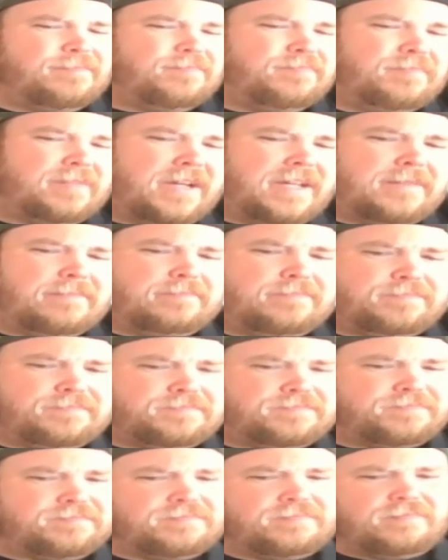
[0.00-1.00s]
But
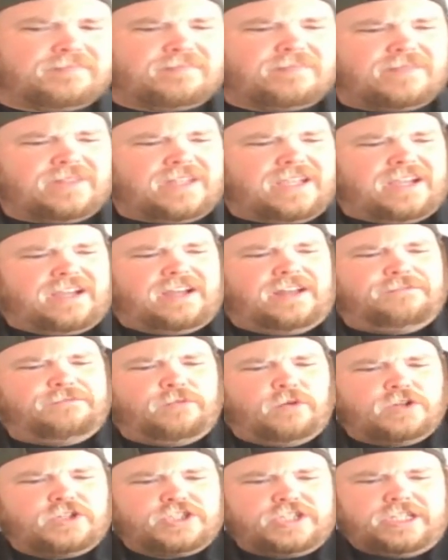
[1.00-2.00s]

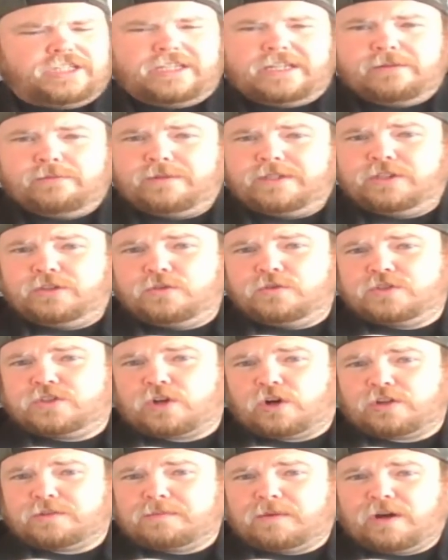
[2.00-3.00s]
unfortunately, we lose
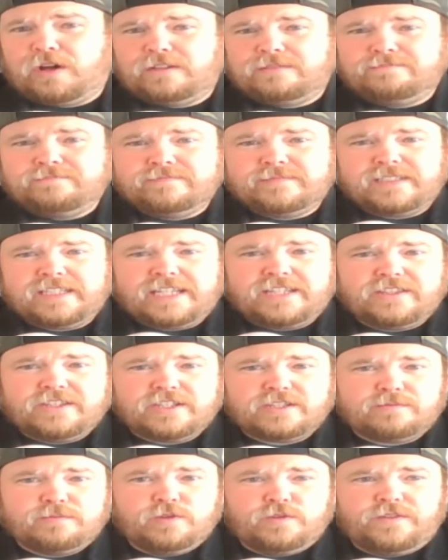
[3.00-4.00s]
Darth Maul in
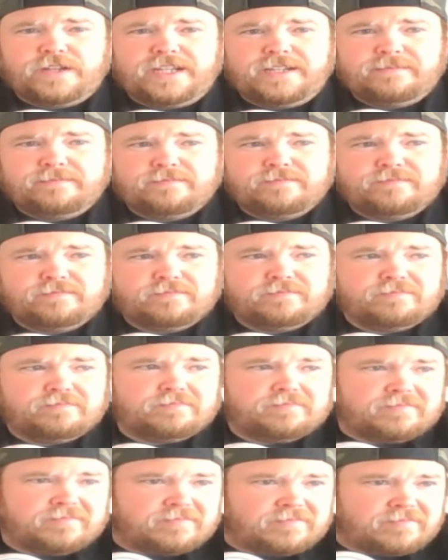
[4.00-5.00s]
this movie.
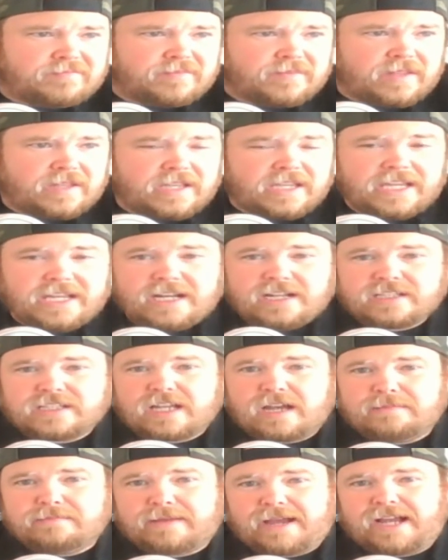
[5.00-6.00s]
He does
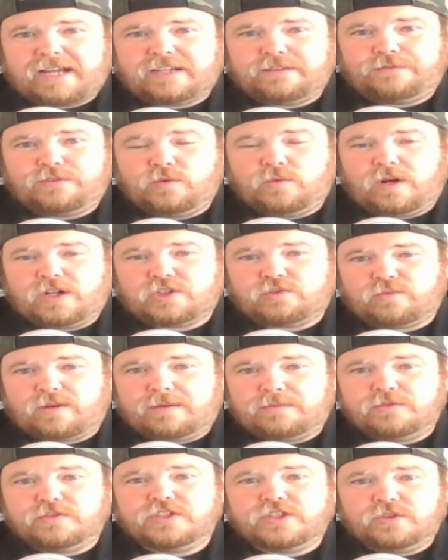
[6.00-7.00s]
come back. If you watch
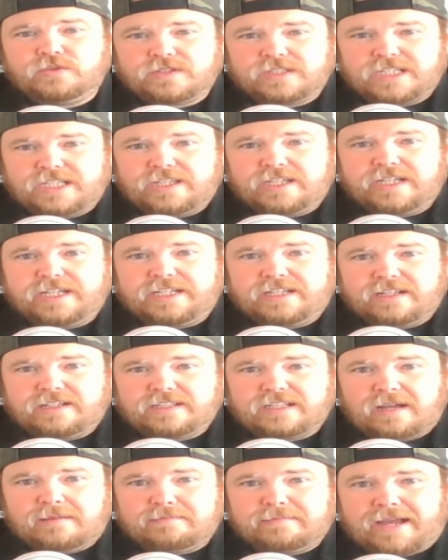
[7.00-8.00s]
Rebels, you'll see that he
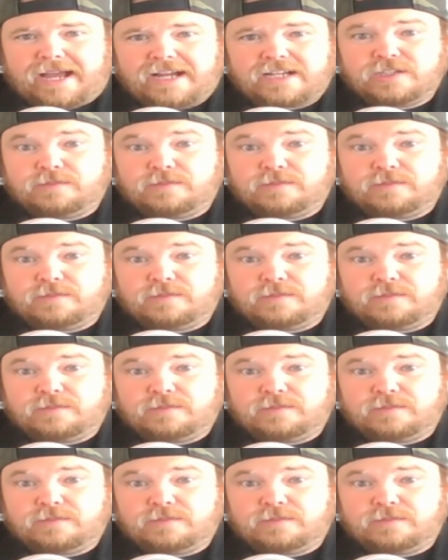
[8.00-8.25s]
does come back.